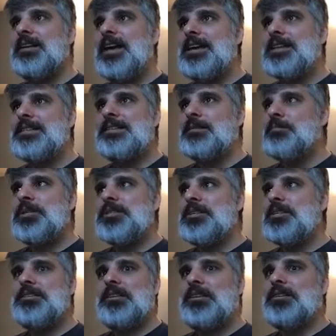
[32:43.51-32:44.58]
as the
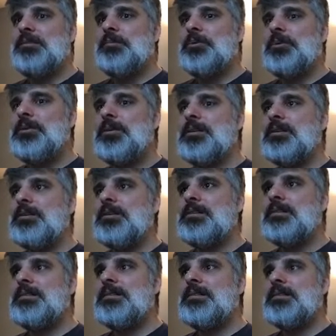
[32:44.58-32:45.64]
position on the board
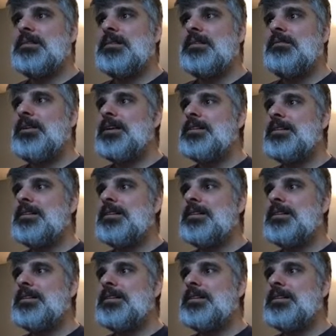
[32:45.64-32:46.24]
is, right?